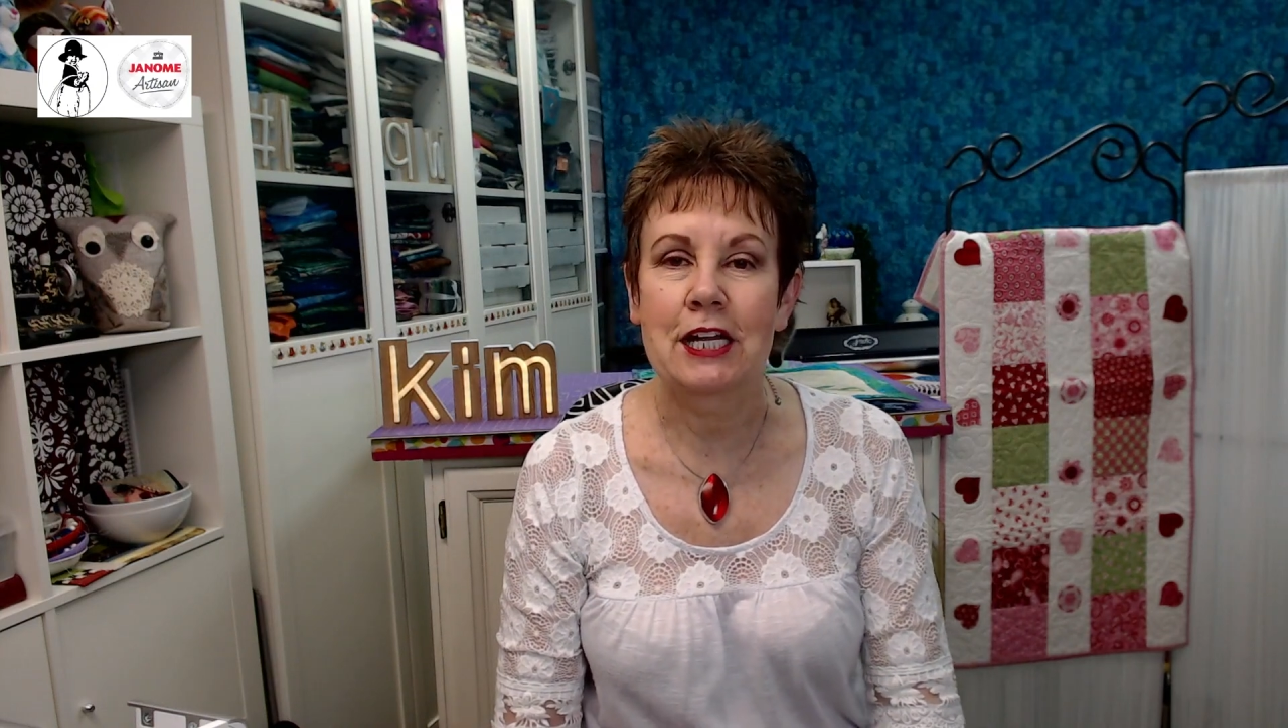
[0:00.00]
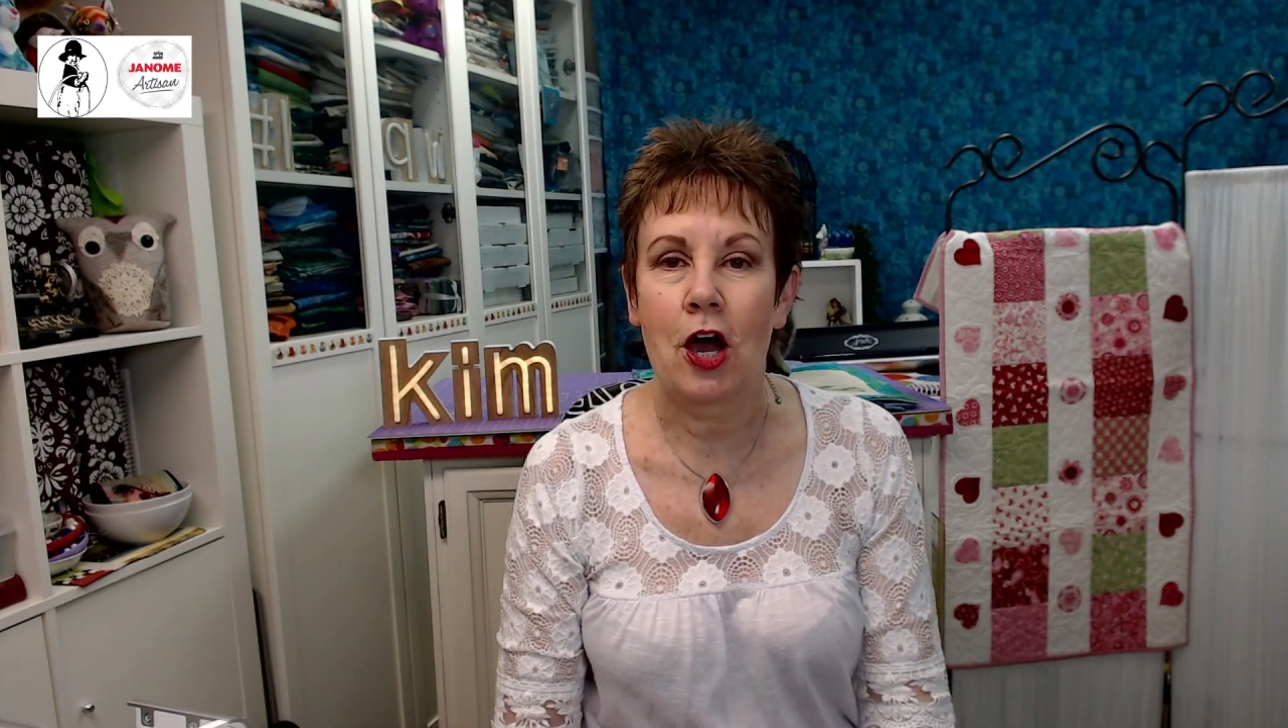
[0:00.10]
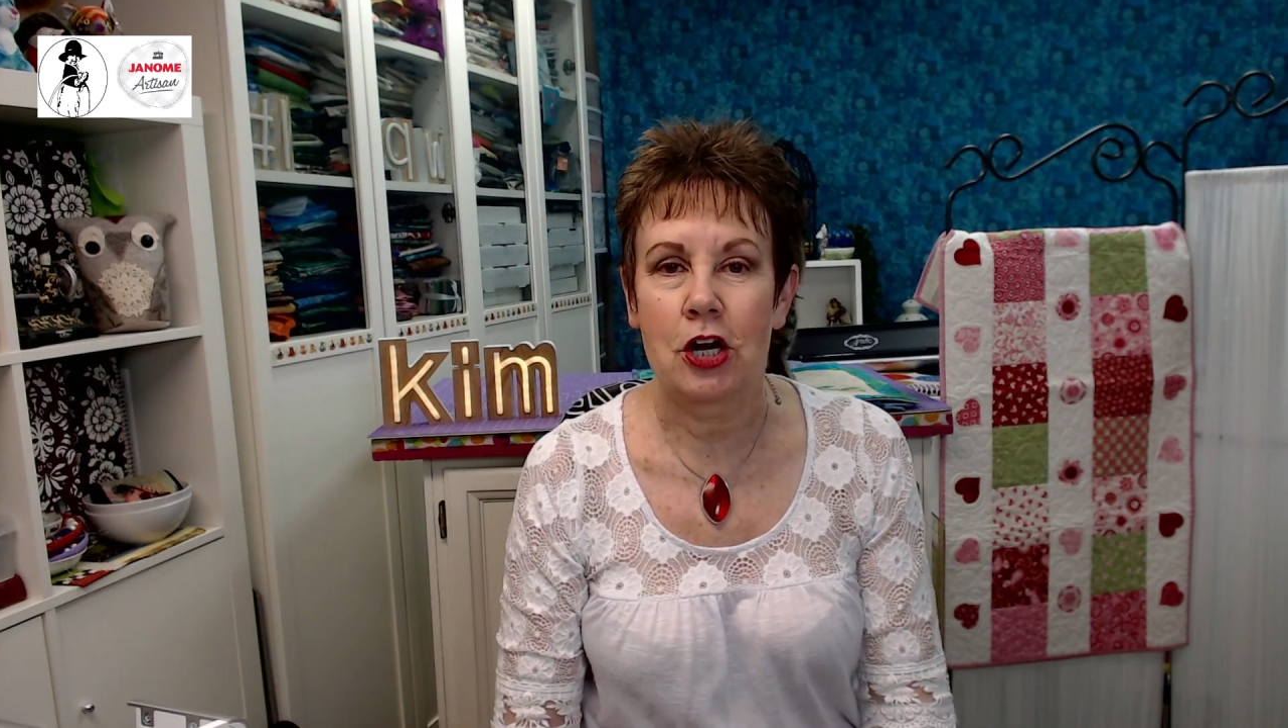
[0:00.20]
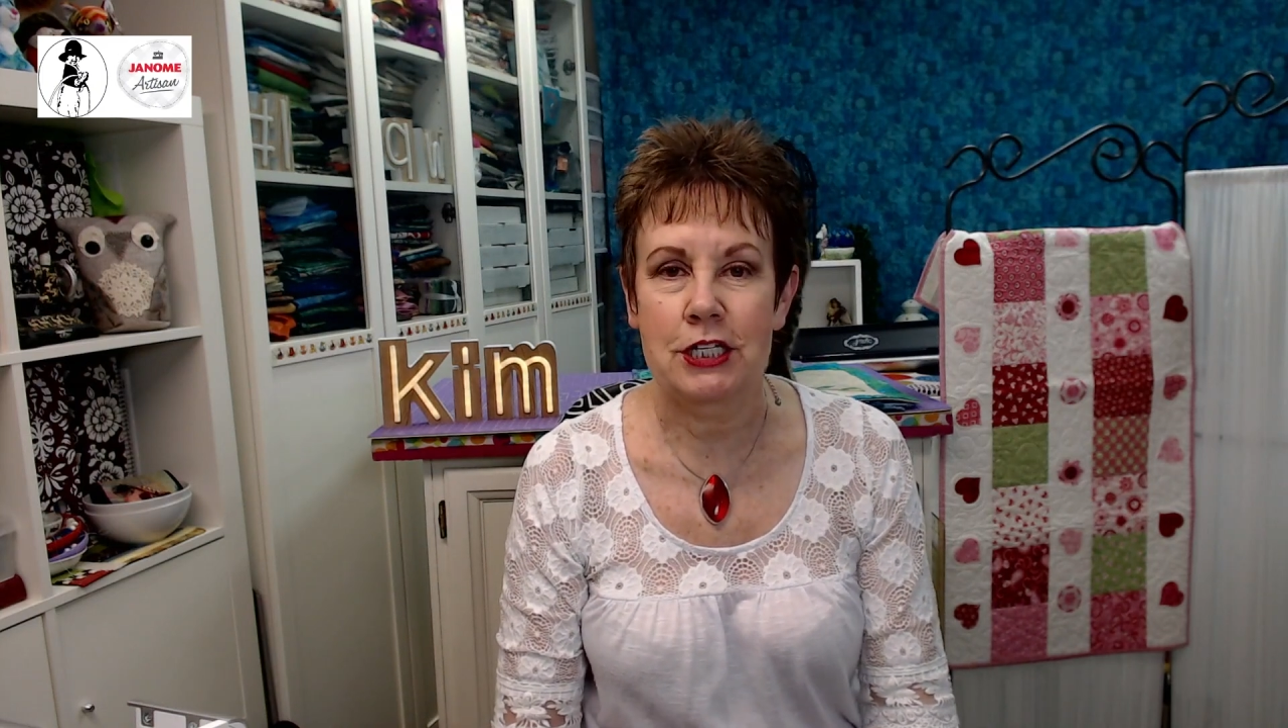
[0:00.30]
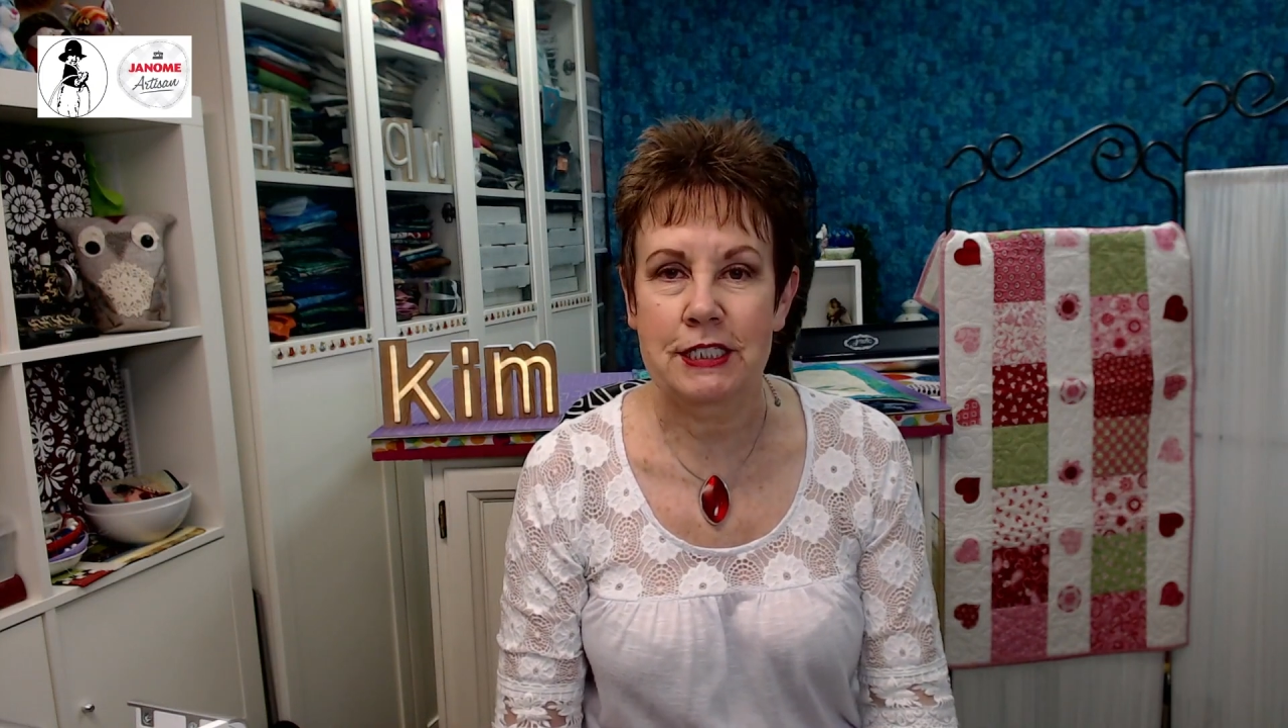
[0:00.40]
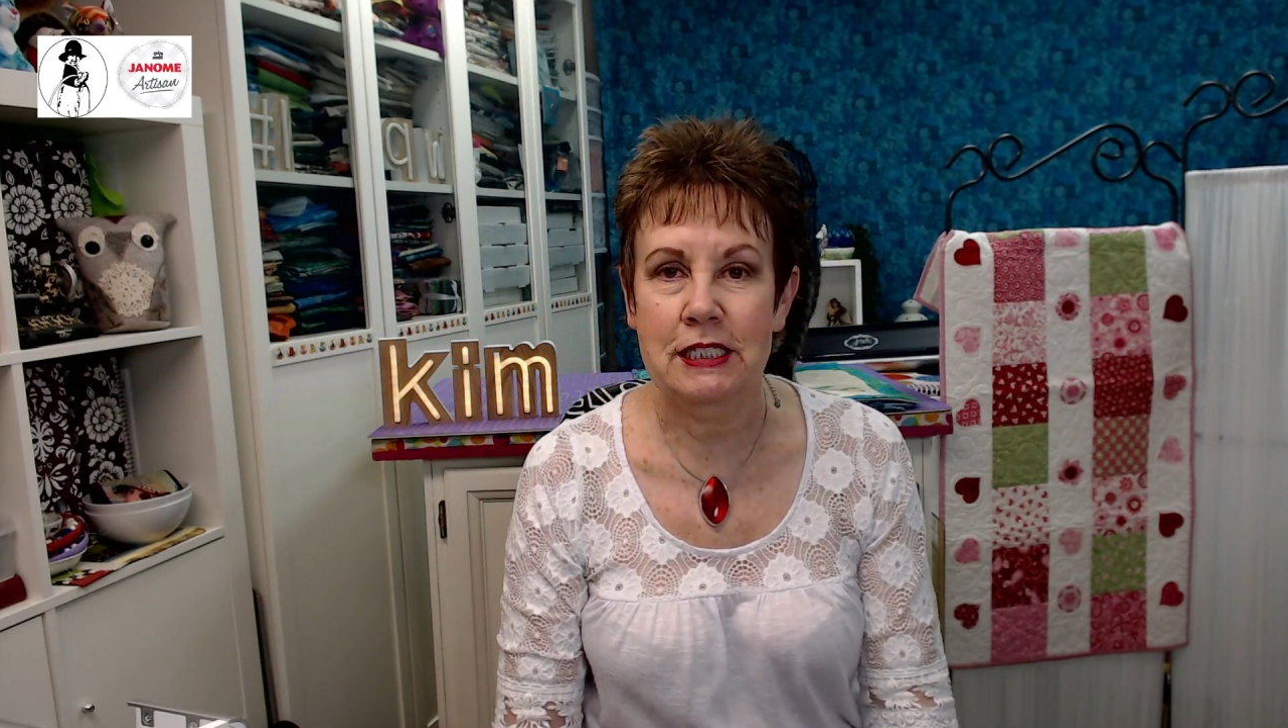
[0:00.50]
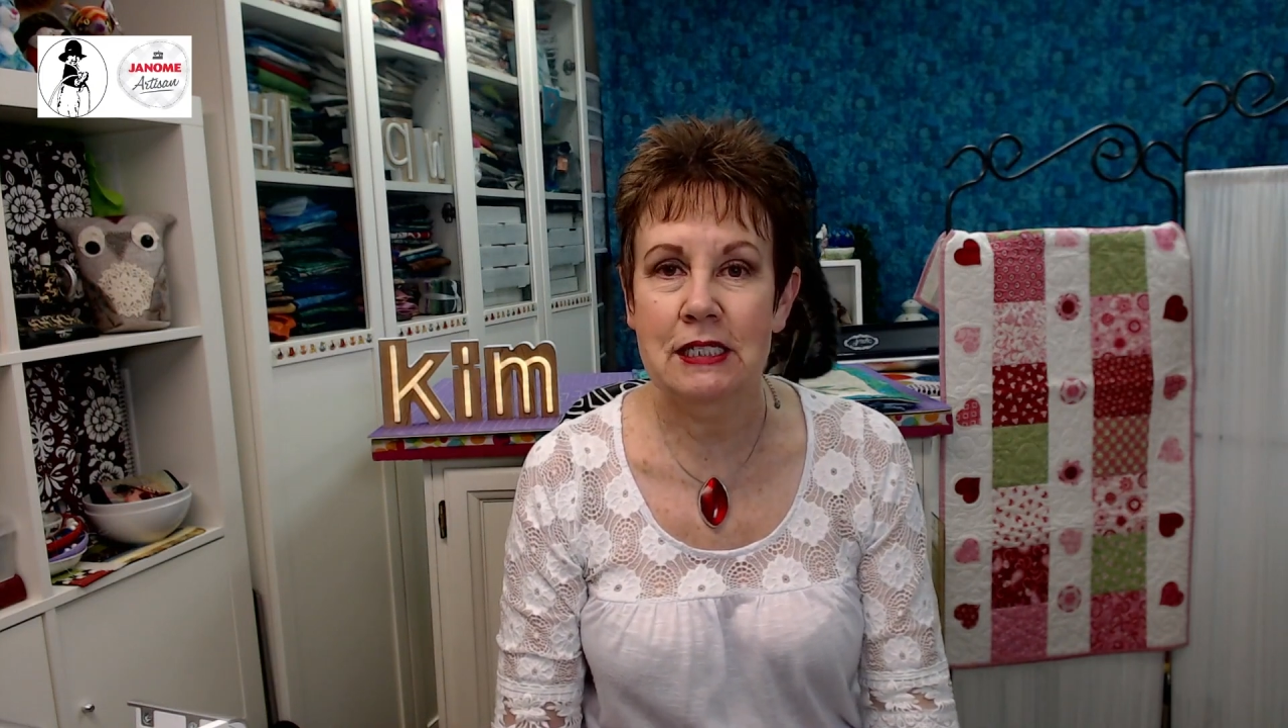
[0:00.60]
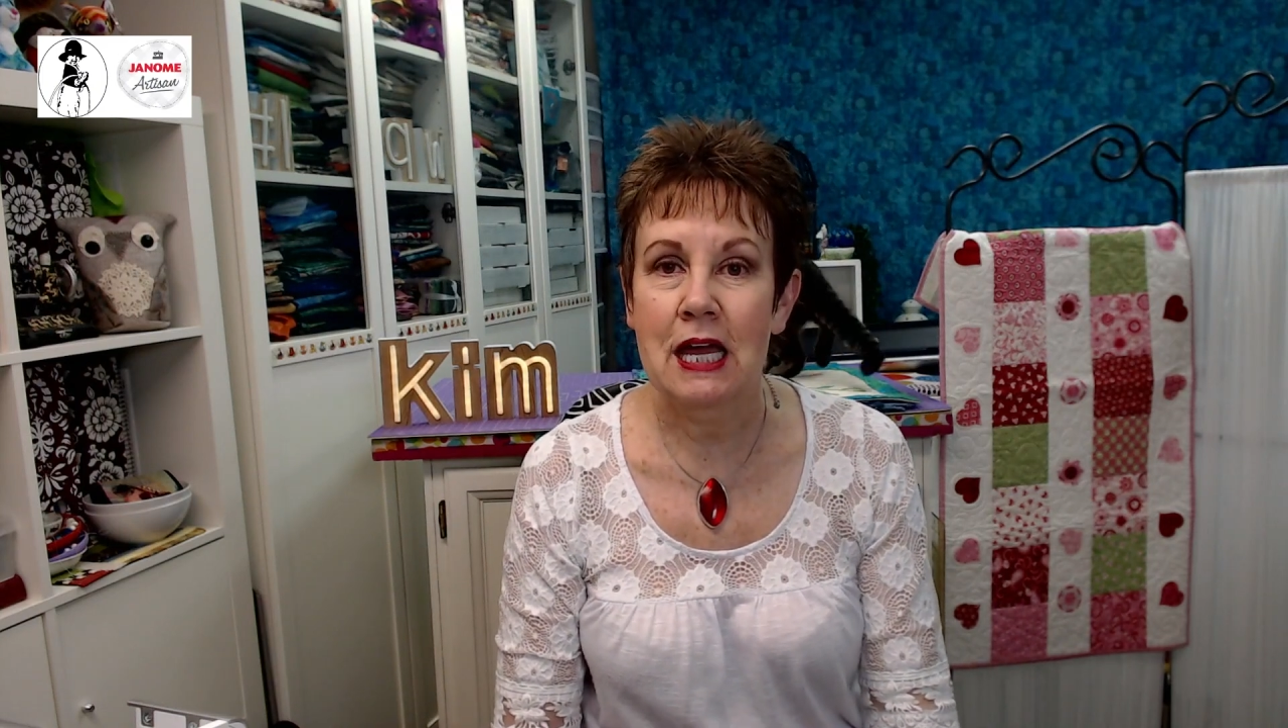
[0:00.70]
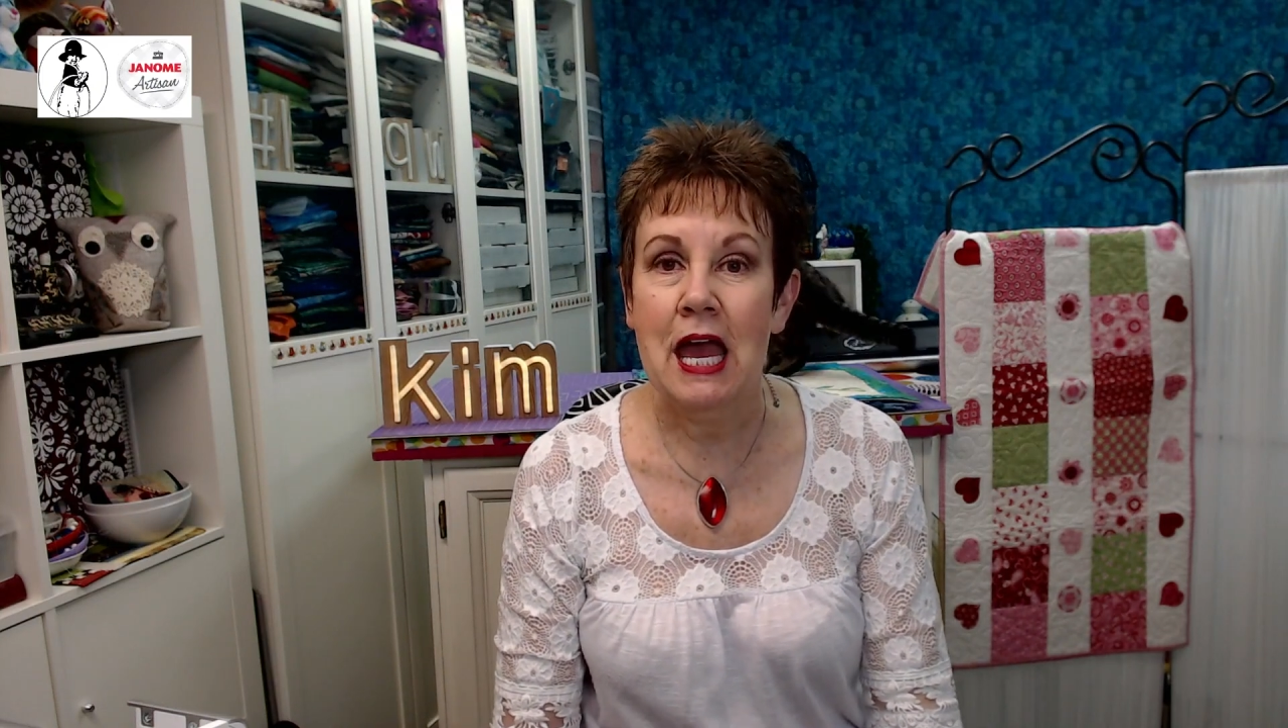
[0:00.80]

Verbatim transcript: artisan,